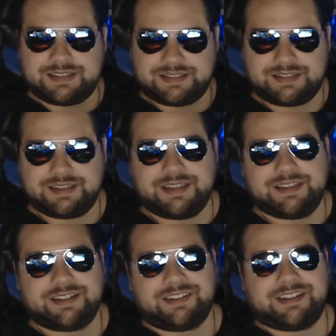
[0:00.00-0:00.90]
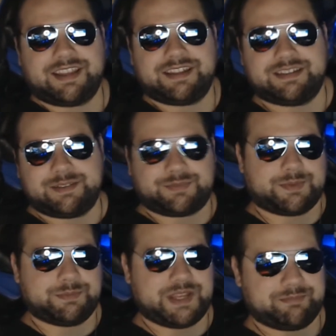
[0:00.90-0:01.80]
Hey all, Andy from
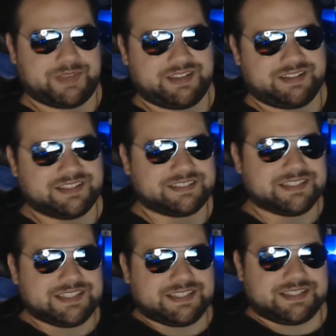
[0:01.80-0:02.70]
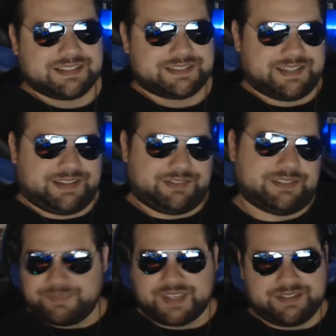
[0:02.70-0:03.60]
Man Panda. So,
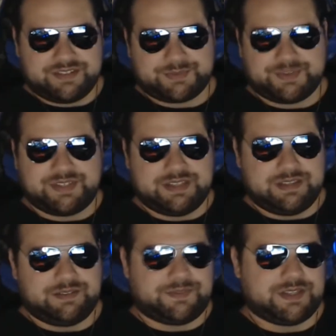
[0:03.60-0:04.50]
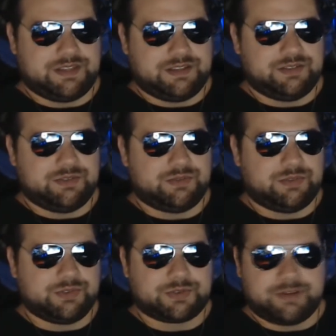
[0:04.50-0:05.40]
I just received a new
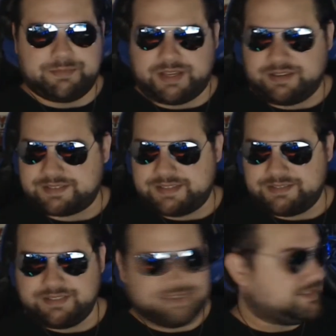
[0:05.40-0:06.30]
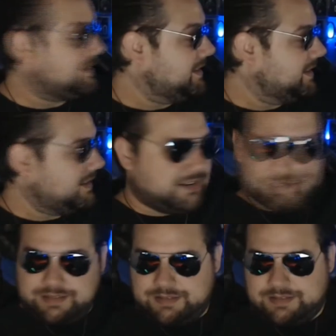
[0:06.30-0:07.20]
Loot Crate box, as you can see here.
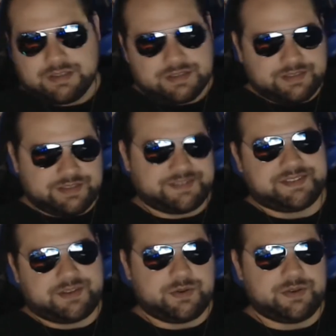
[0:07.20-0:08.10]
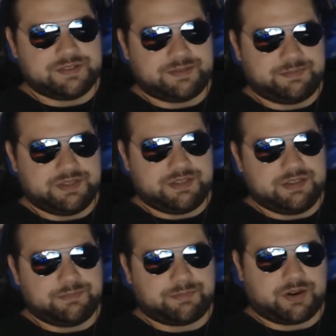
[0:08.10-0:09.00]
This is going to
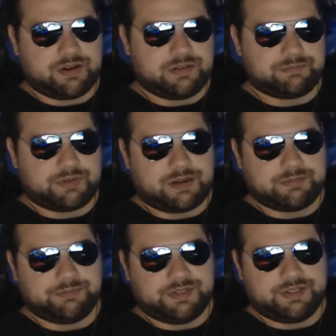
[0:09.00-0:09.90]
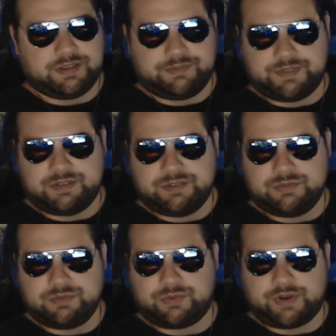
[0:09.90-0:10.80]
be part probably of the new
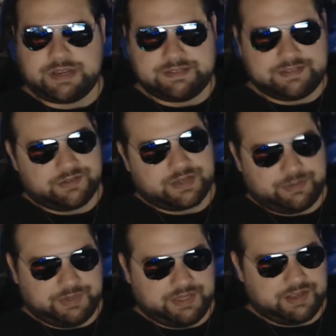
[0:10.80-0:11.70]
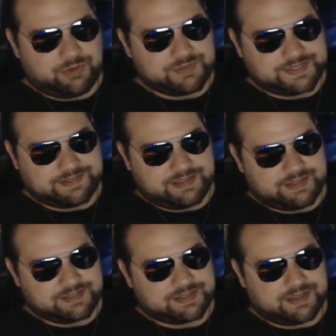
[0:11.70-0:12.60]
crates that are coming out
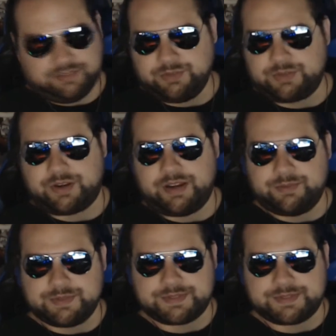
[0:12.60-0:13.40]
since kind of Loot Crate was